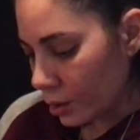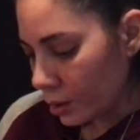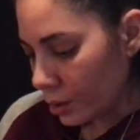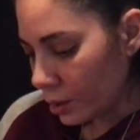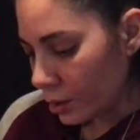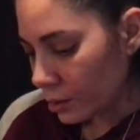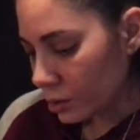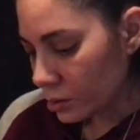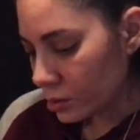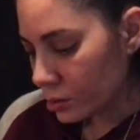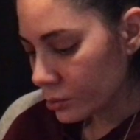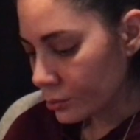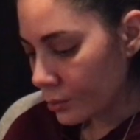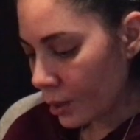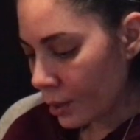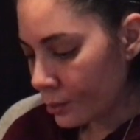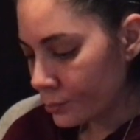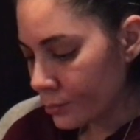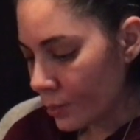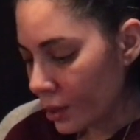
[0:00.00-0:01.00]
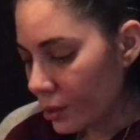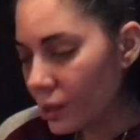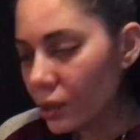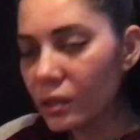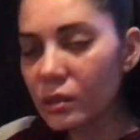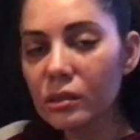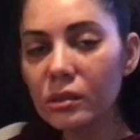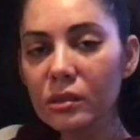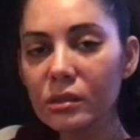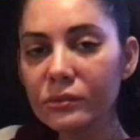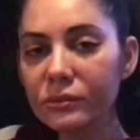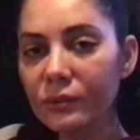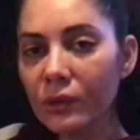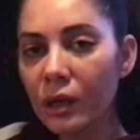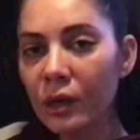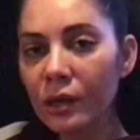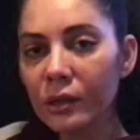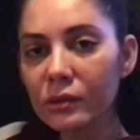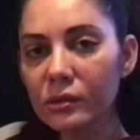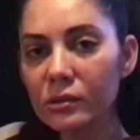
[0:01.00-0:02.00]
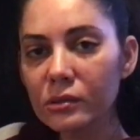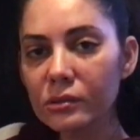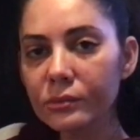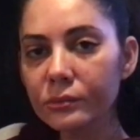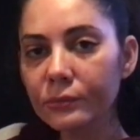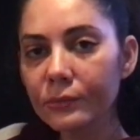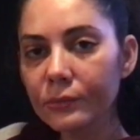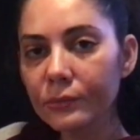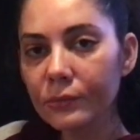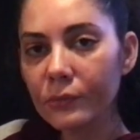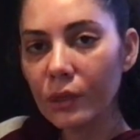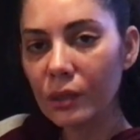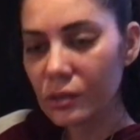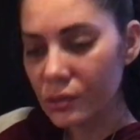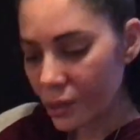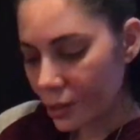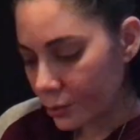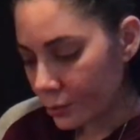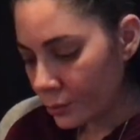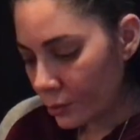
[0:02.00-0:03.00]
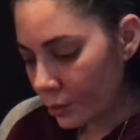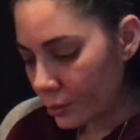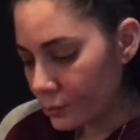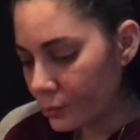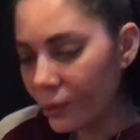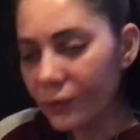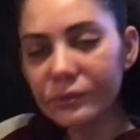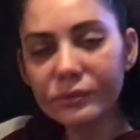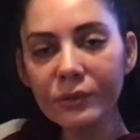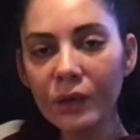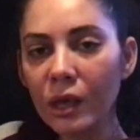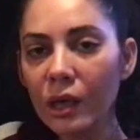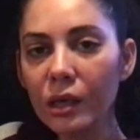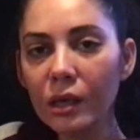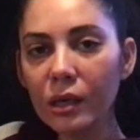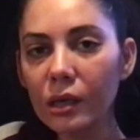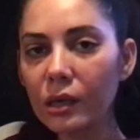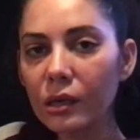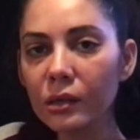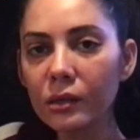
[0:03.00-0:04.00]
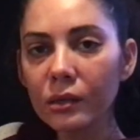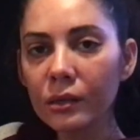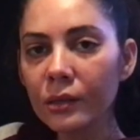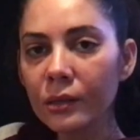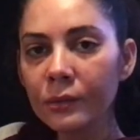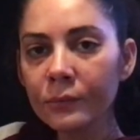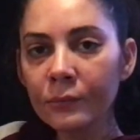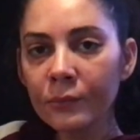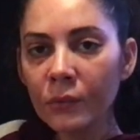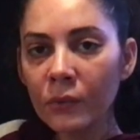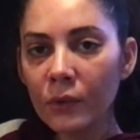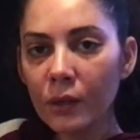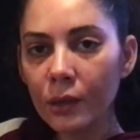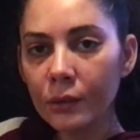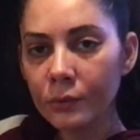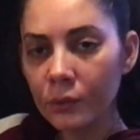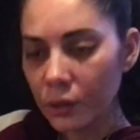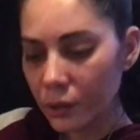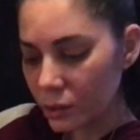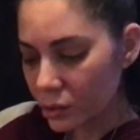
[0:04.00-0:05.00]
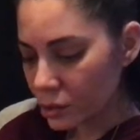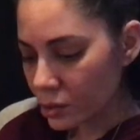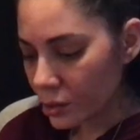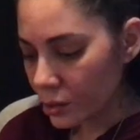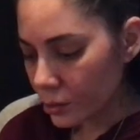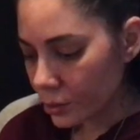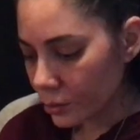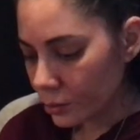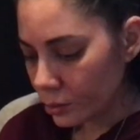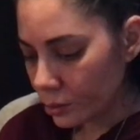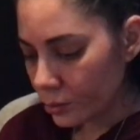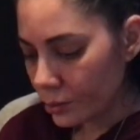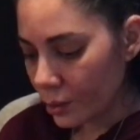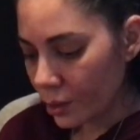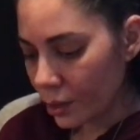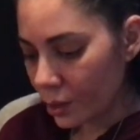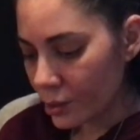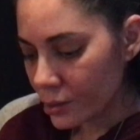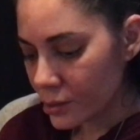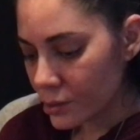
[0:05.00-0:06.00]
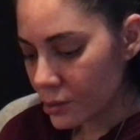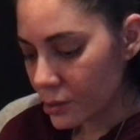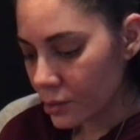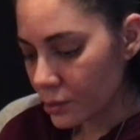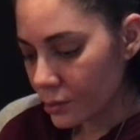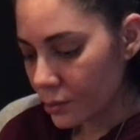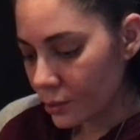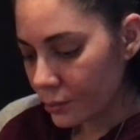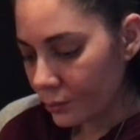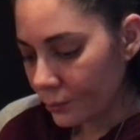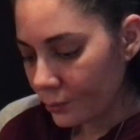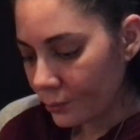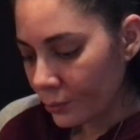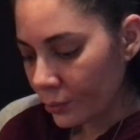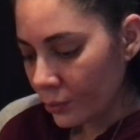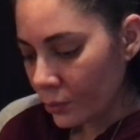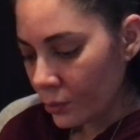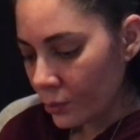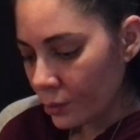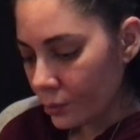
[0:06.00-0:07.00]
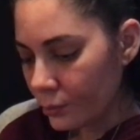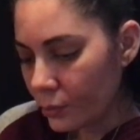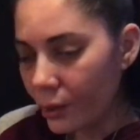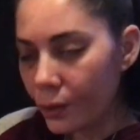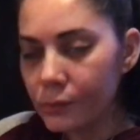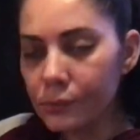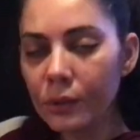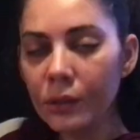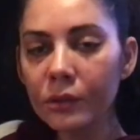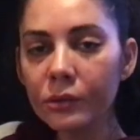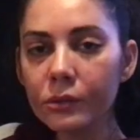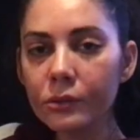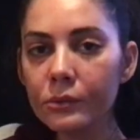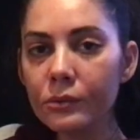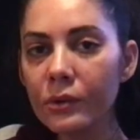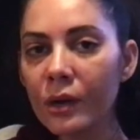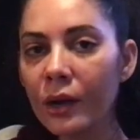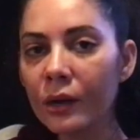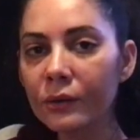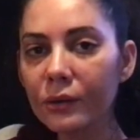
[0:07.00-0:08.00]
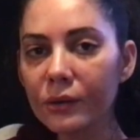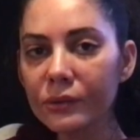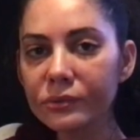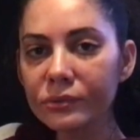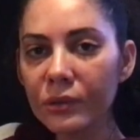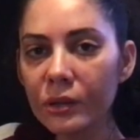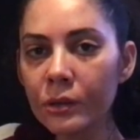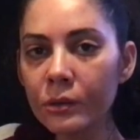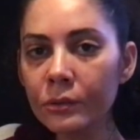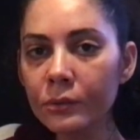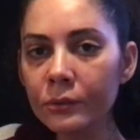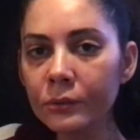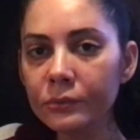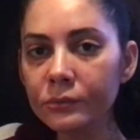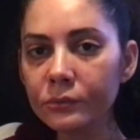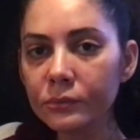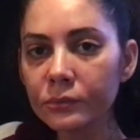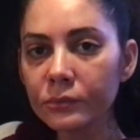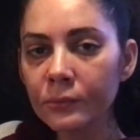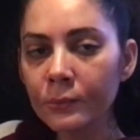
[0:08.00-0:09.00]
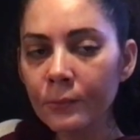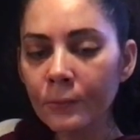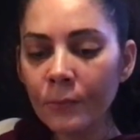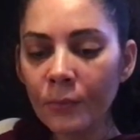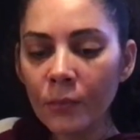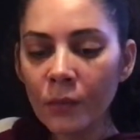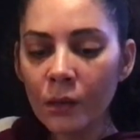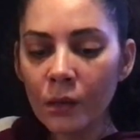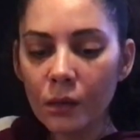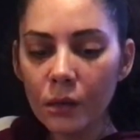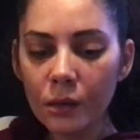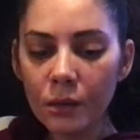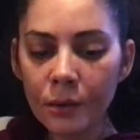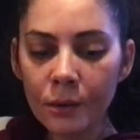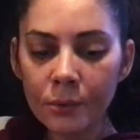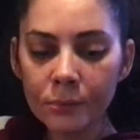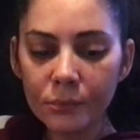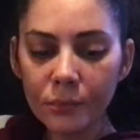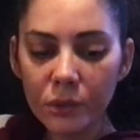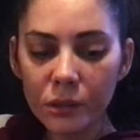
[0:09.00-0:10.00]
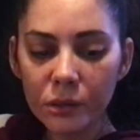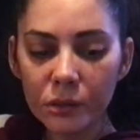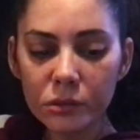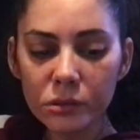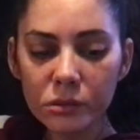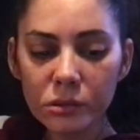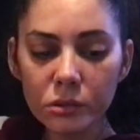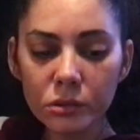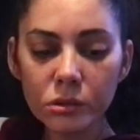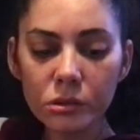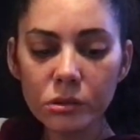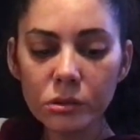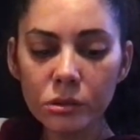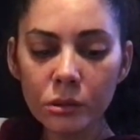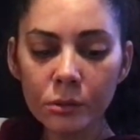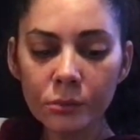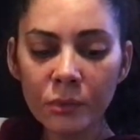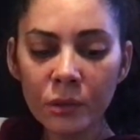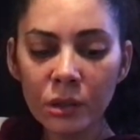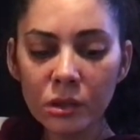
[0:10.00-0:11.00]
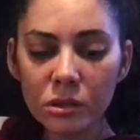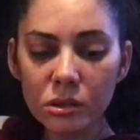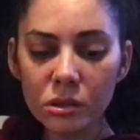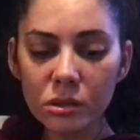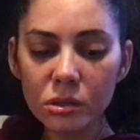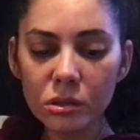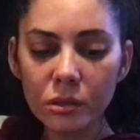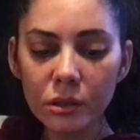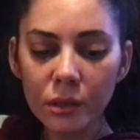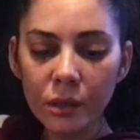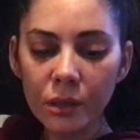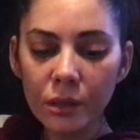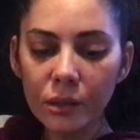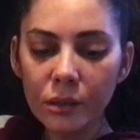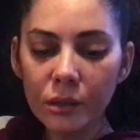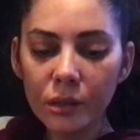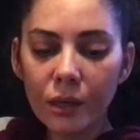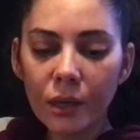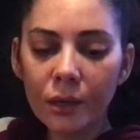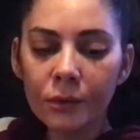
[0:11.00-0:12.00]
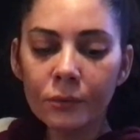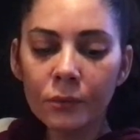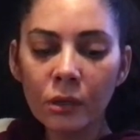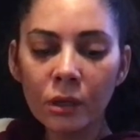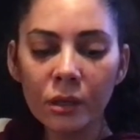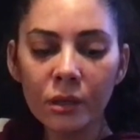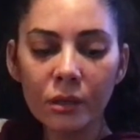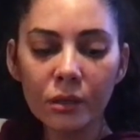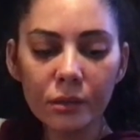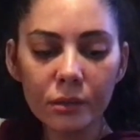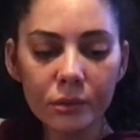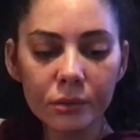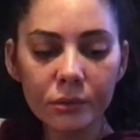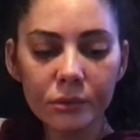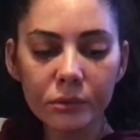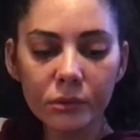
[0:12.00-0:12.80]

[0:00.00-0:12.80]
and this is why I'm making these vlogs, because I don't want to be fake. I want to tell you guys what I've been through and how I feel. There's so much that I want to